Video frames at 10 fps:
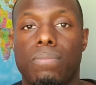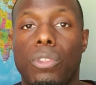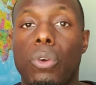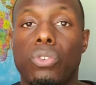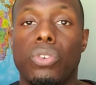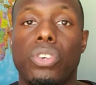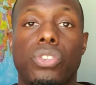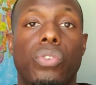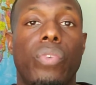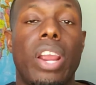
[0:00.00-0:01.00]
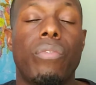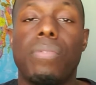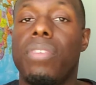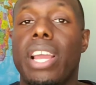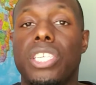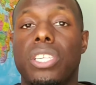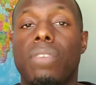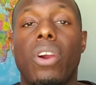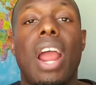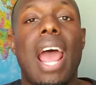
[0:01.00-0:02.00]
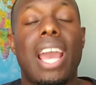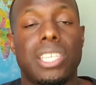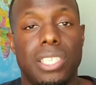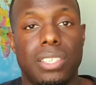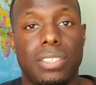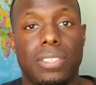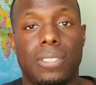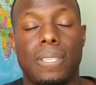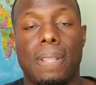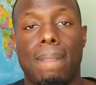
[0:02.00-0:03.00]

those are a direct reflection of our actions.